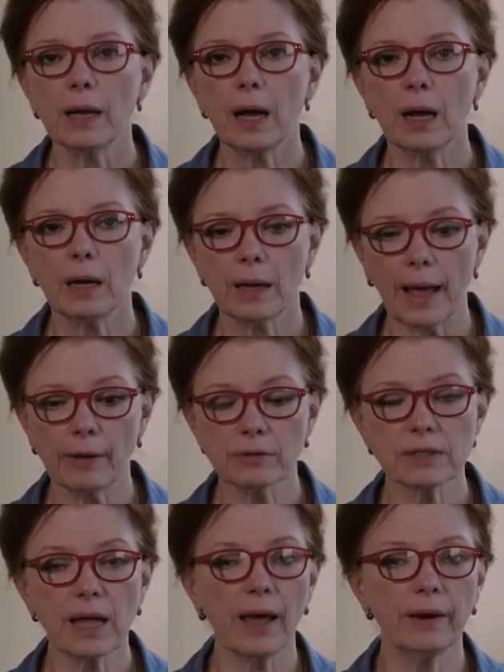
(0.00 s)

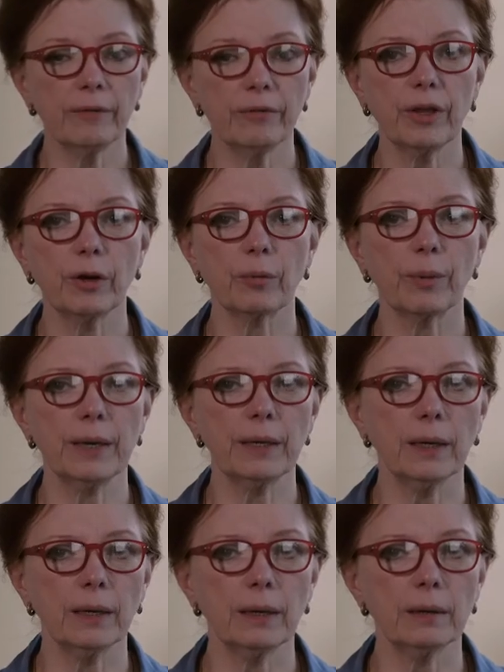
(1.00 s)
outside of the
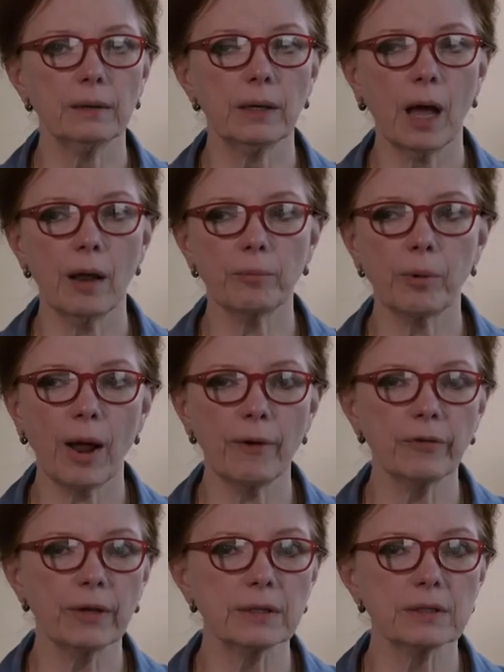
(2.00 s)
arena
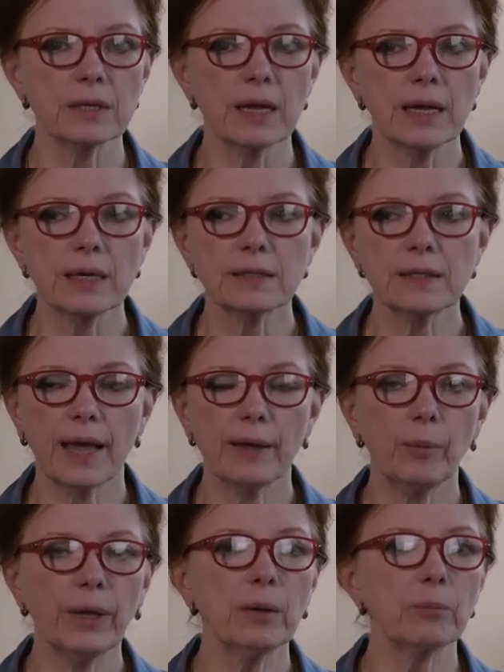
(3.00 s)
nonprofits
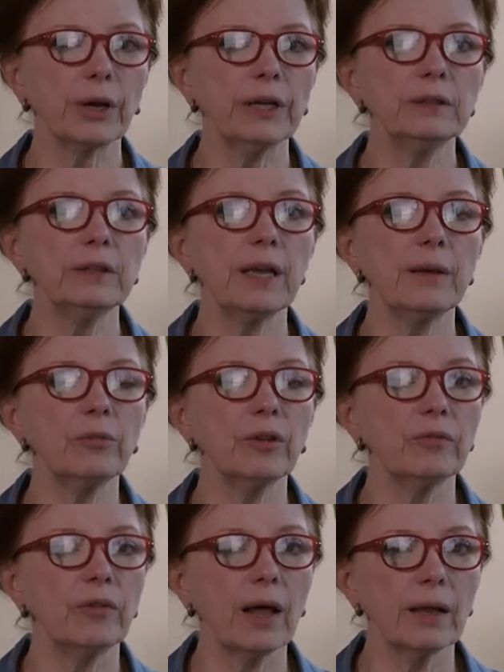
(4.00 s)
saying, we can bring teams
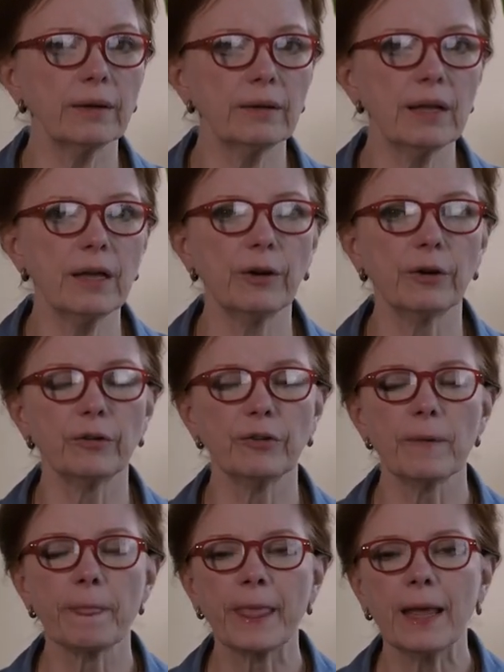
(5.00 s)
of volunteers.
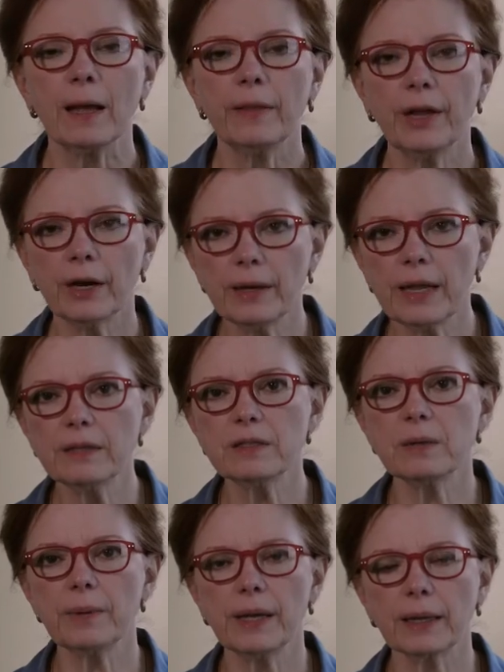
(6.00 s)
There needs
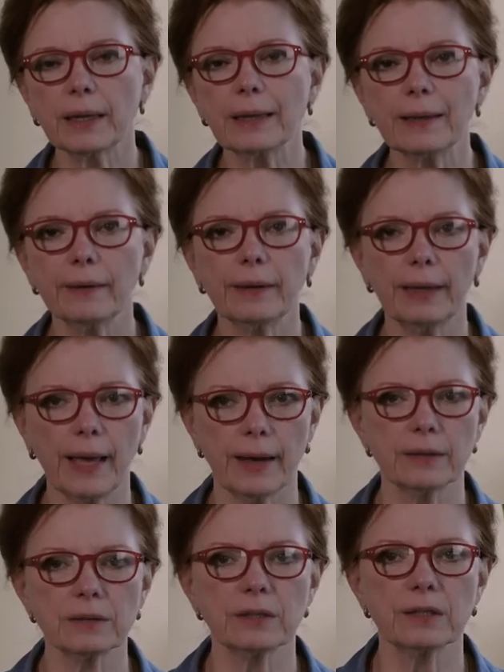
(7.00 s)
to be a
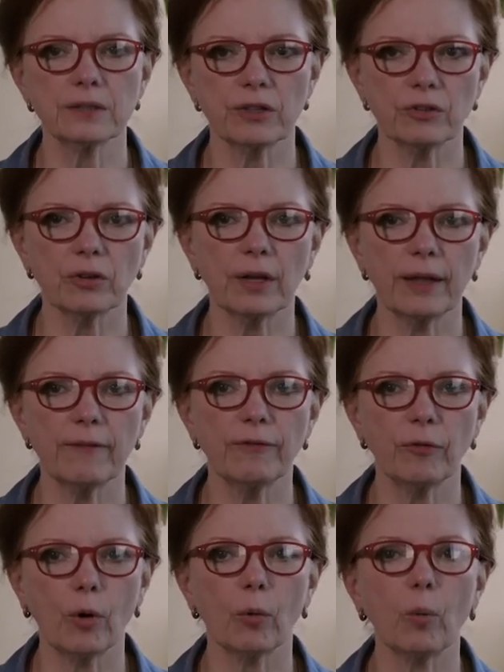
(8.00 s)
clearinghouse, essentially,
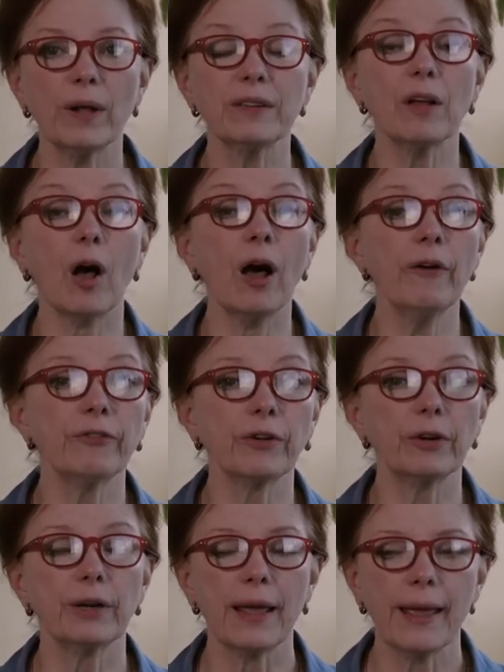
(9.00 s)
for what's
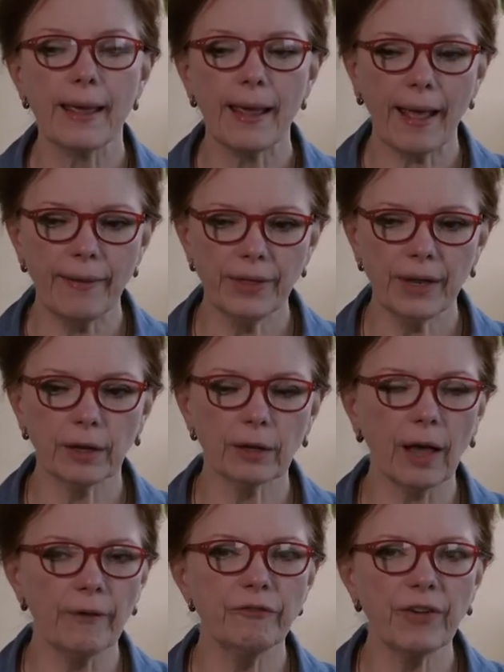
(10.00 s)
offered, and then
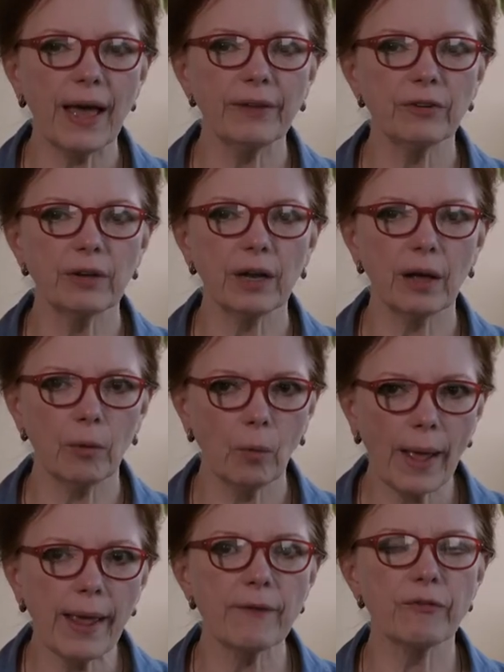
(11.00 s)
a fast
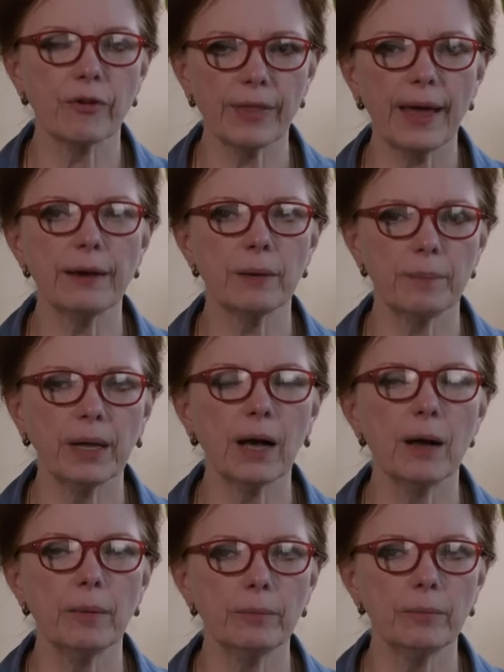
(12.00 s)
way for that to
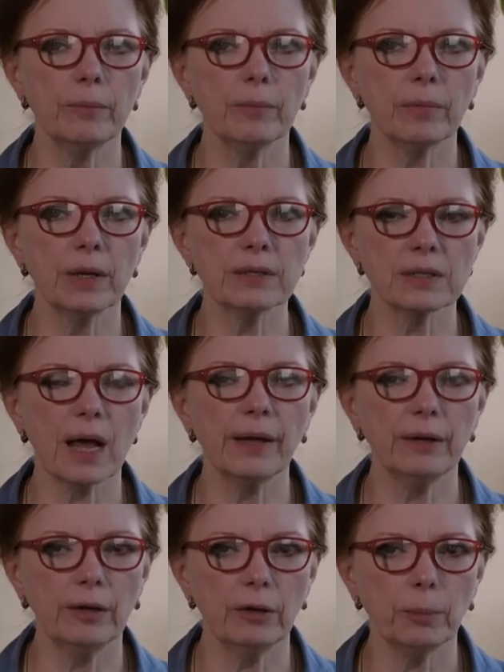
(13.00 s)
become
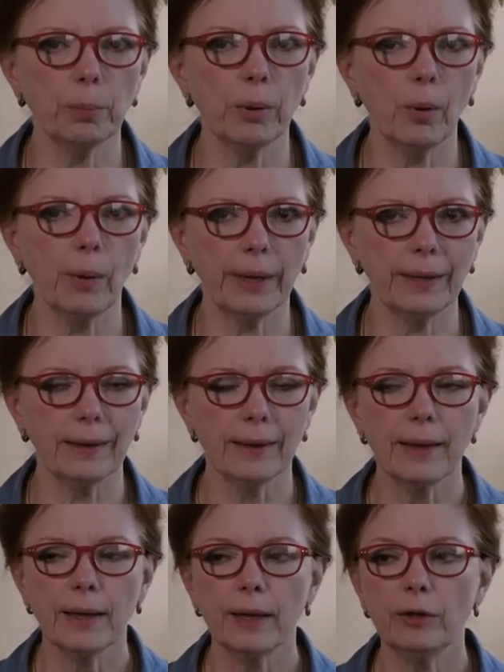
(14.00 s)
assigned and deployed.
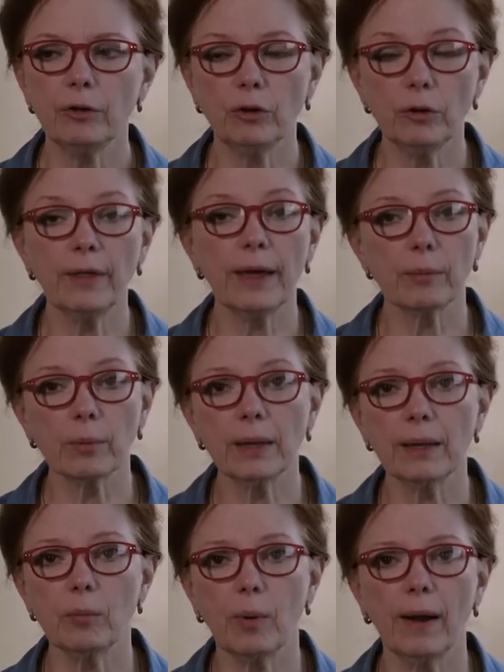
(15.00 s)
You do that
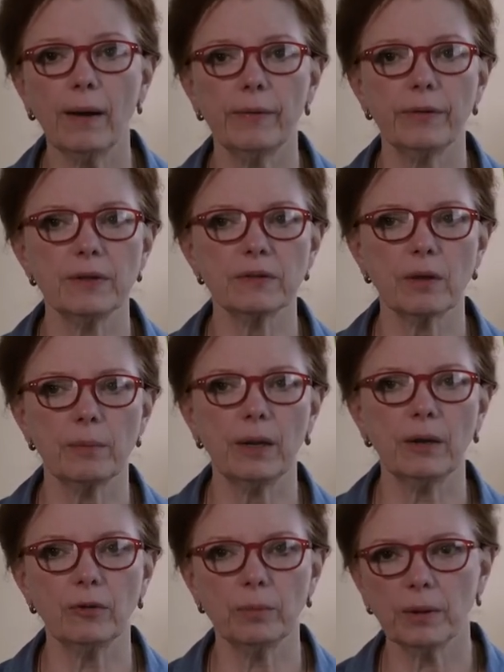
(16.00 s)
really well in these
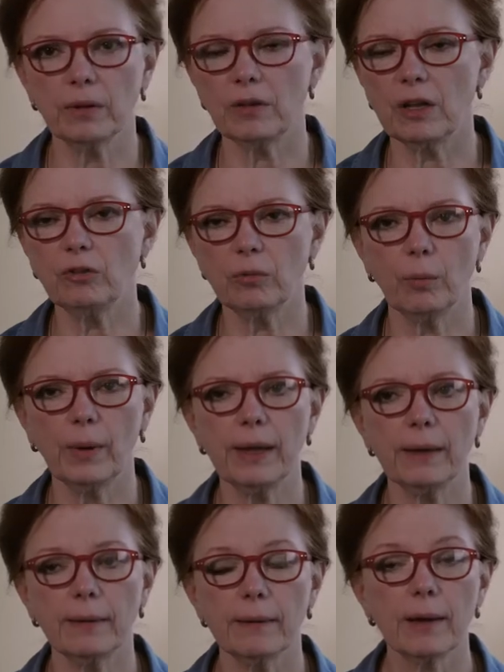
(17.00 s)
committees because each
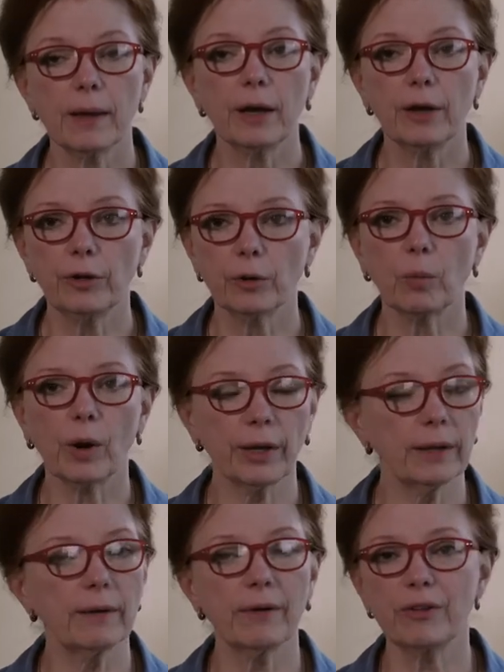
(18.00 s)
week you're
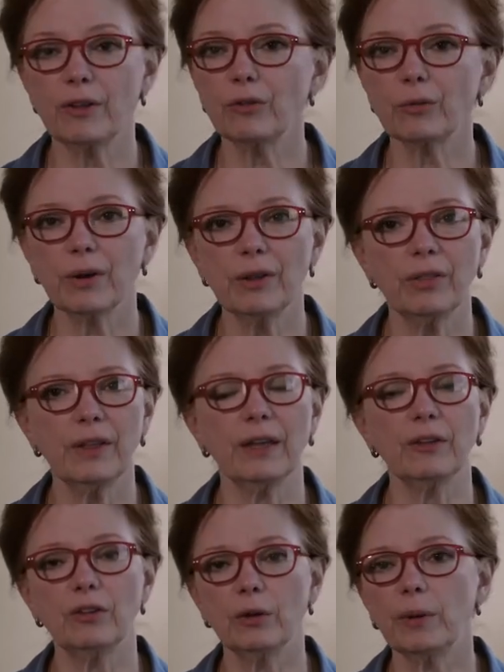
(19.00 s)
working on these three
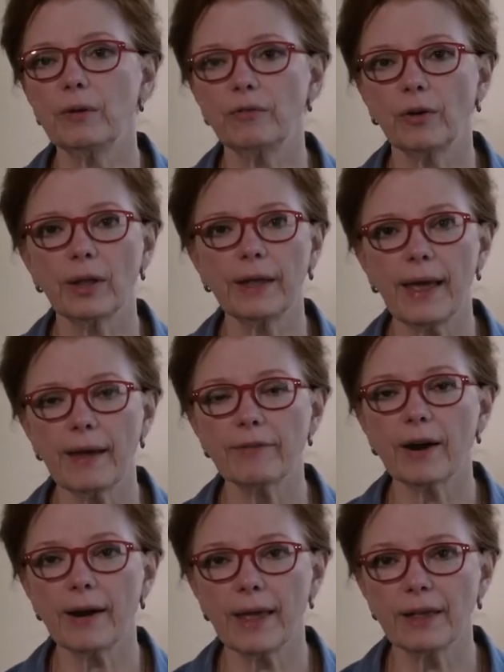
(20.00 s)
things. Do we fully have
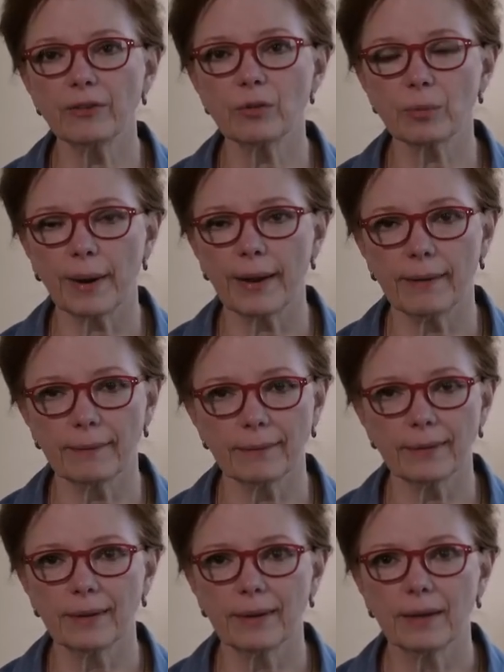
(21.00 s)
our hands around
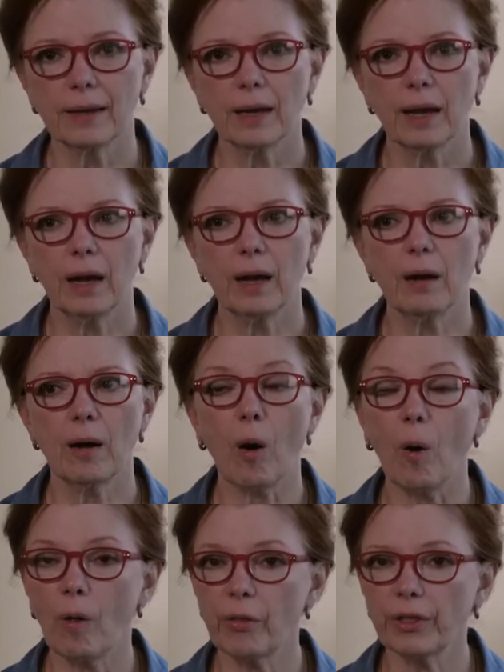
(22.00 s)

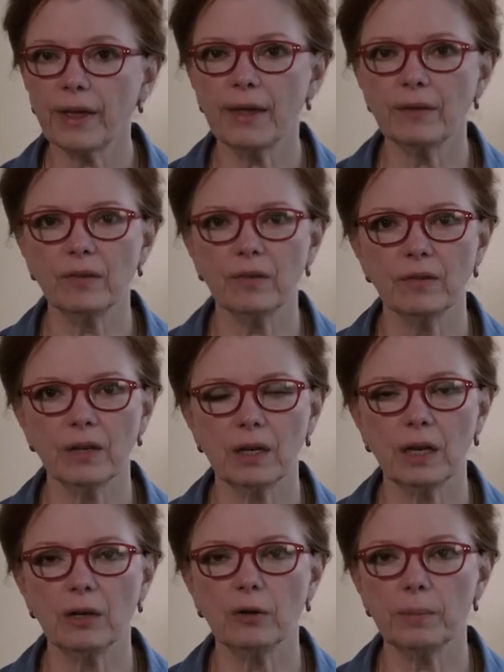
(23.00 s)
all the cases that
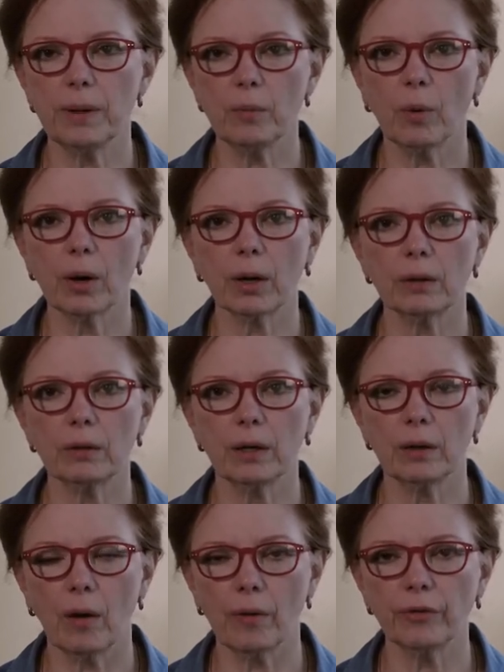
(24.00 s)
need to be worked
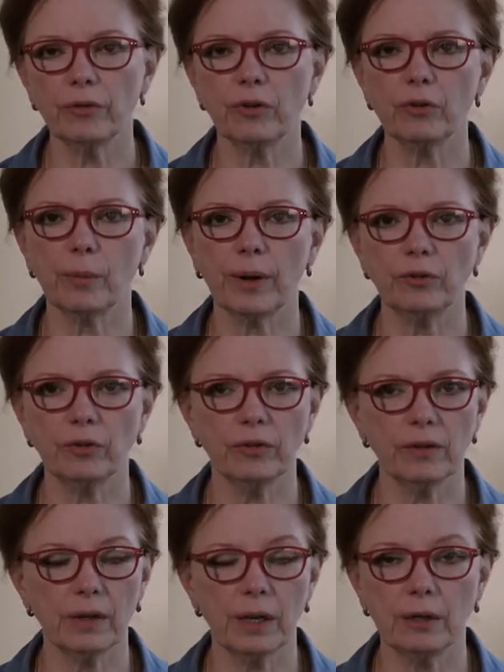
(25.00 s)
and all the
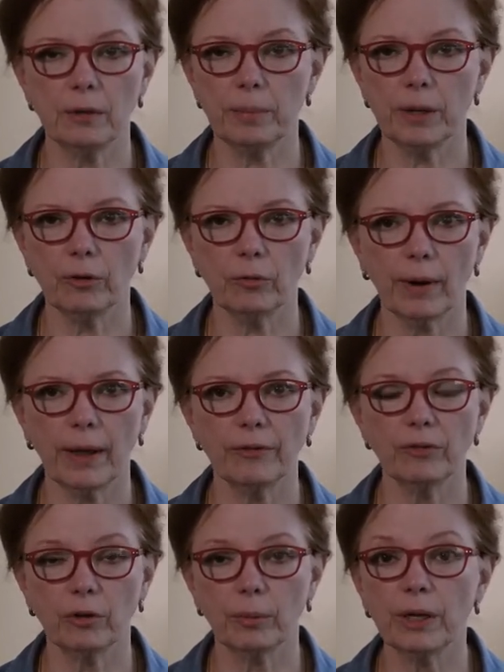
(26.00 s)
situations that need to be
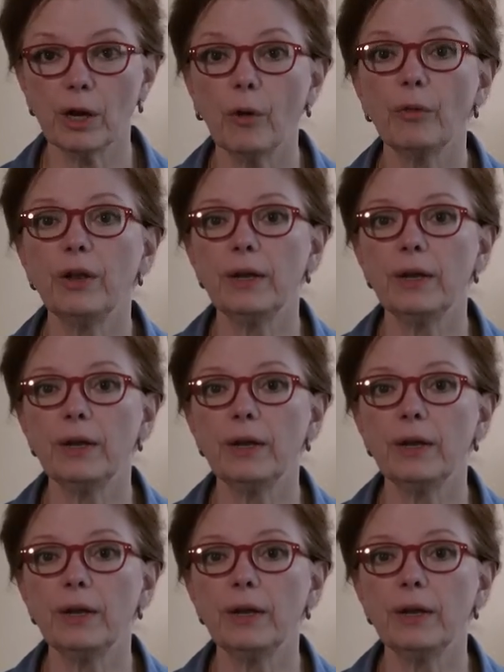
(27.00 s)
addressed? Do we know the